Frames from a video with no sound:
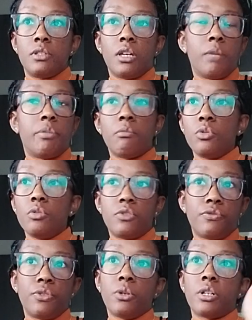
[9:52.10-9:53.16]
up and moved
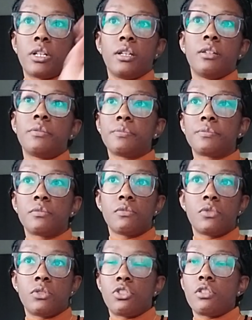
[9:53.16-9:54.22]
to Florida.
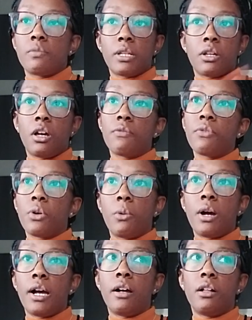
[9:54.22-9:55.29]
She's been gone for a
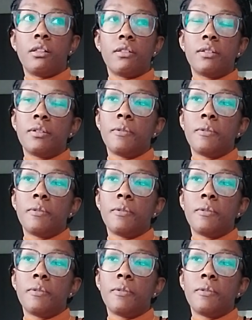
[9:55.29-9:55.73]
while.